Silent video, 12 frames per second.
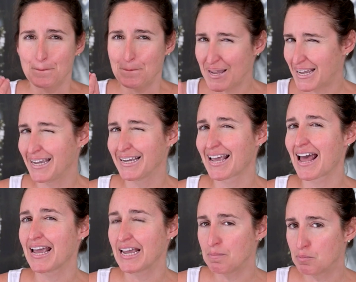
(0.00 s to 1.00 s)
Being
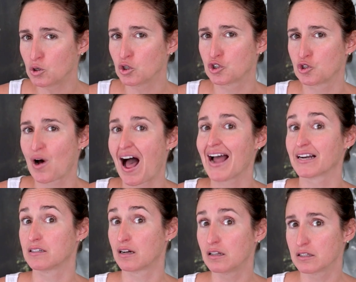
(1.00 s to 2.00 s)
able to
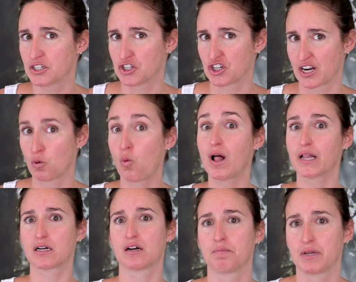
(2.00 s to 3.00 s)
acknowledge and
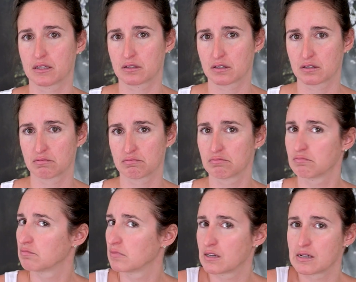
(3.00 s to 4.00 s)
welcome it
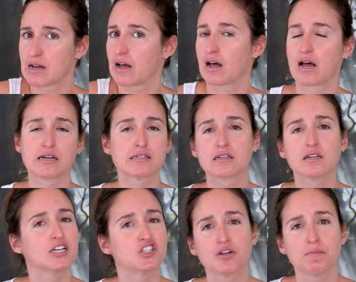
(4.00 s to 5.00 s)
as a
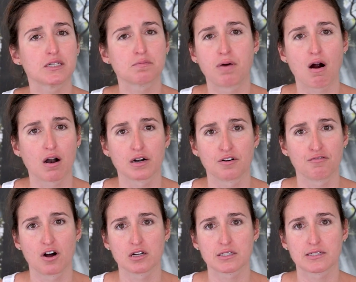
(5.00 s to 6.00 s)
legitimate part of
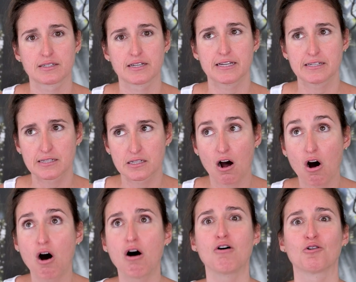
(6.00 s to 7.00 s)
us is
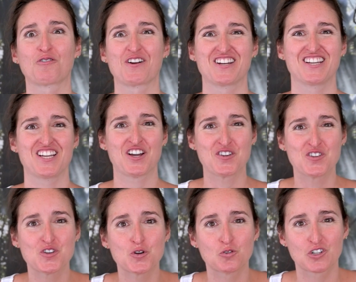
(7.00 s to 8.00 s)
already a
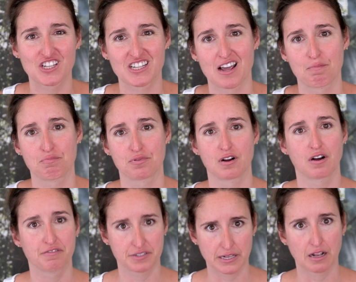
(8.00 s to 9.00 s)
huge step
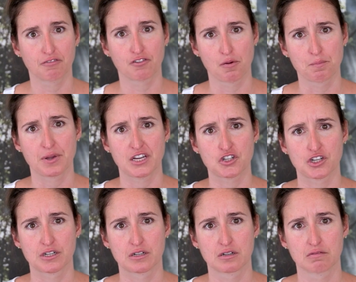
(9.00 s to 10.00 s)
of self-compassion.